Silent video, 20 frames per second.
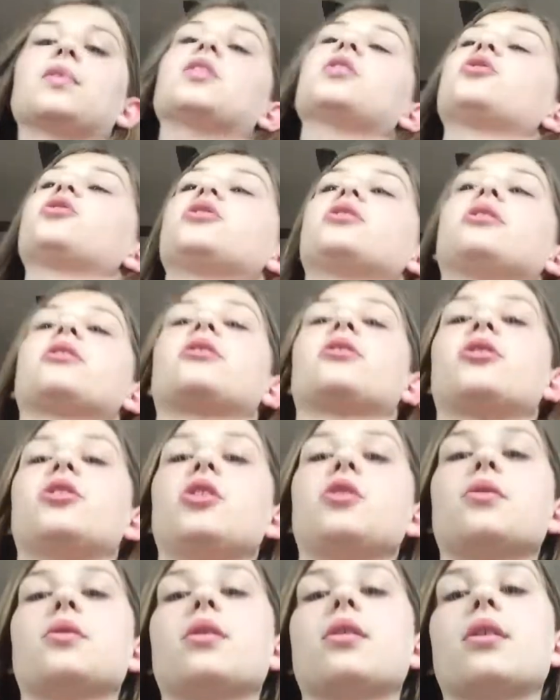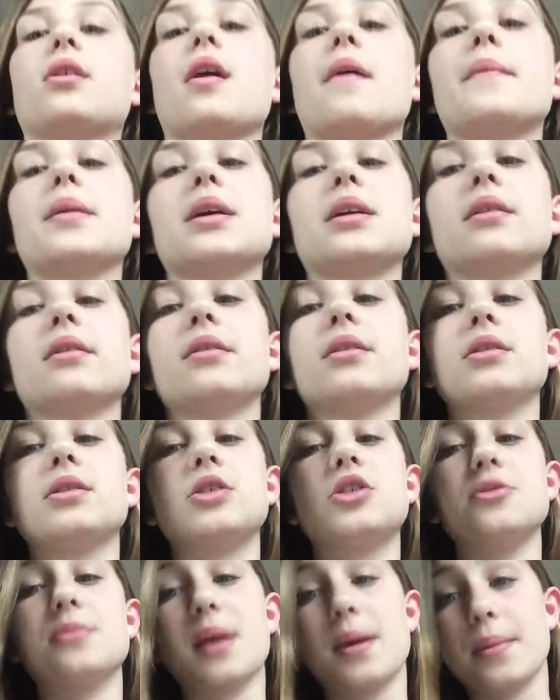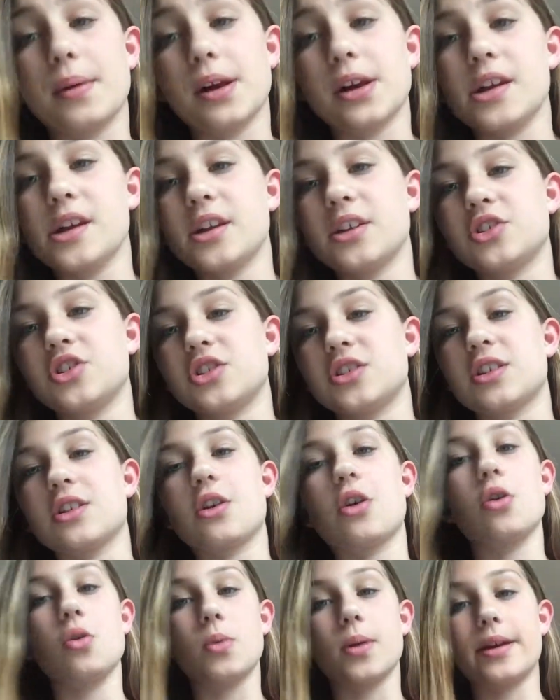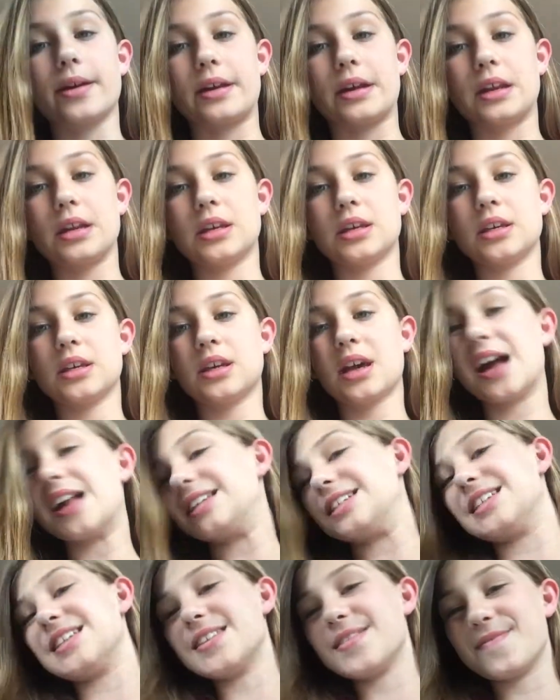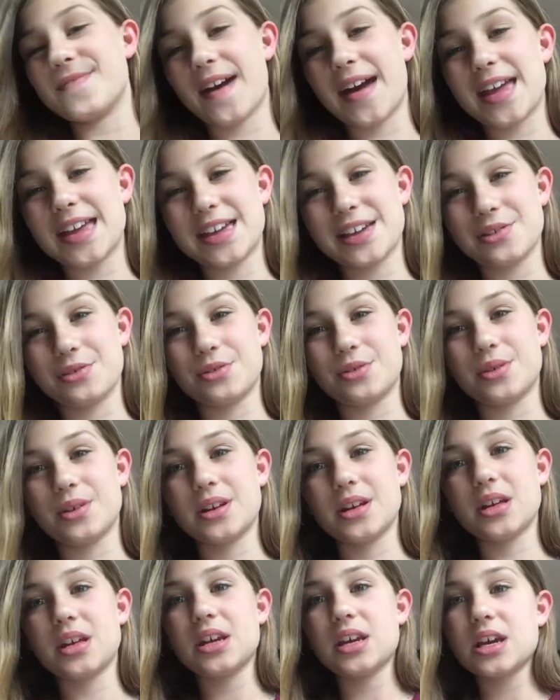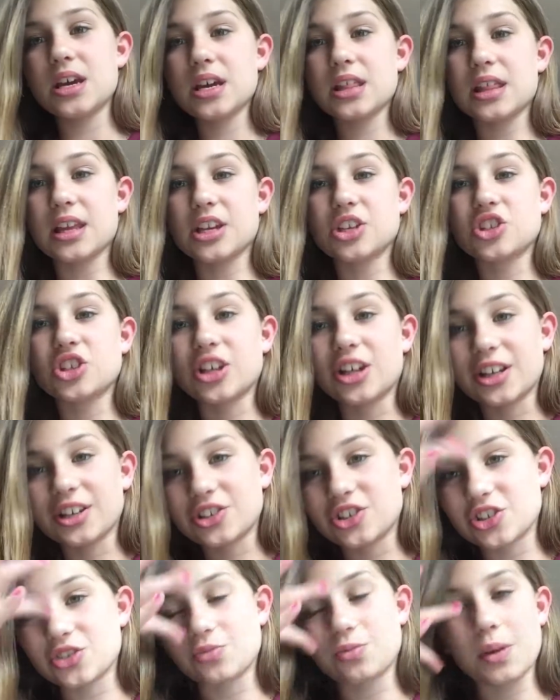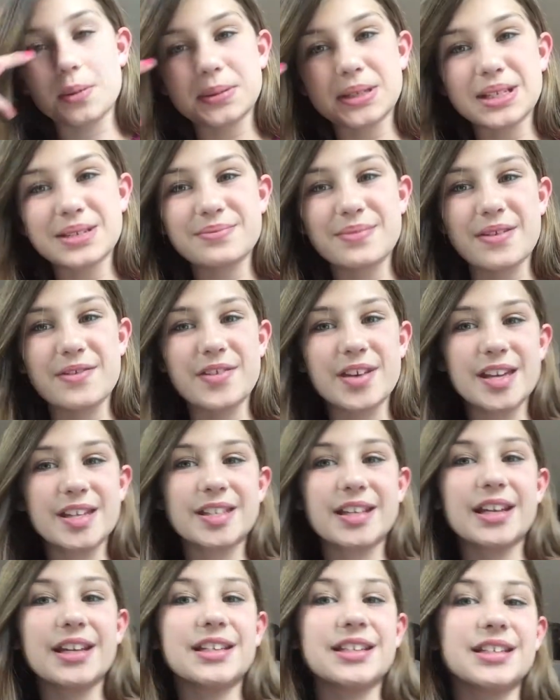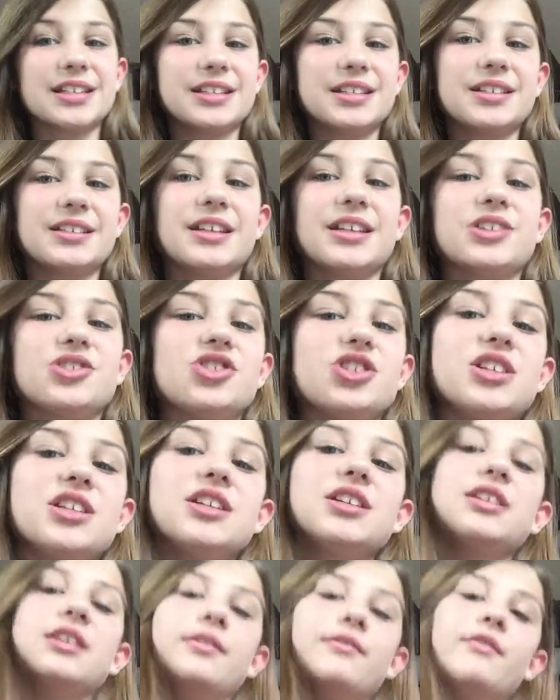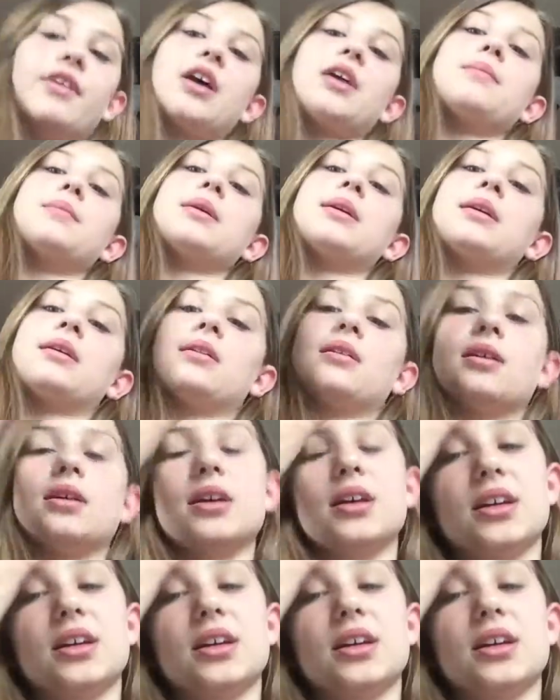She's like, Are you coming to my party? And she's like, Oh, wait, I didn't invite you. Like, she kind of just rubs it in my face I did, that she didn't invite me.